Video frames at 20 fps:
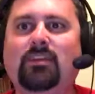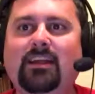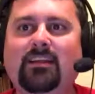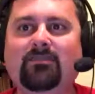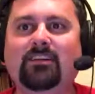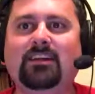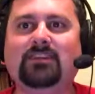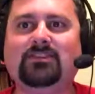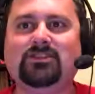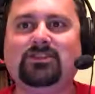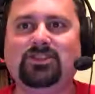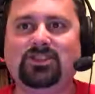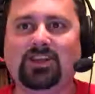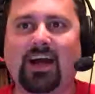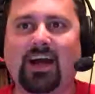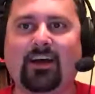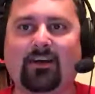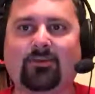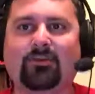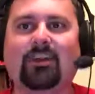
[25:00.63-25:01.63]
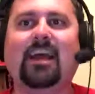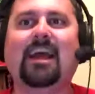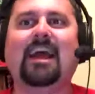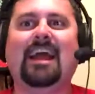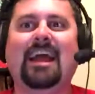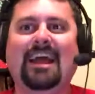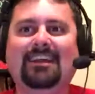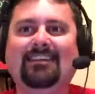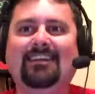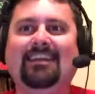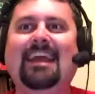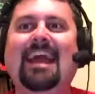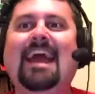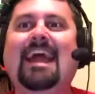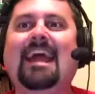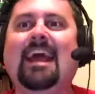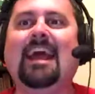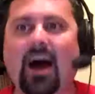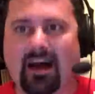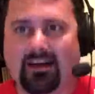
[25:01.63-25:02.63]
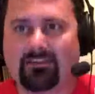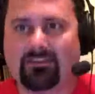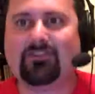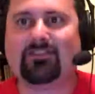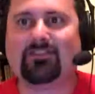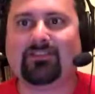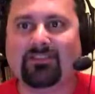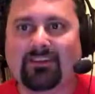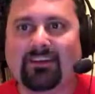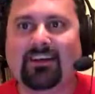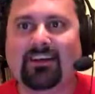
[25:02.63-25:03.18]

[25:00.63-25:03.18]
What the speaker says: in as a child into chaos.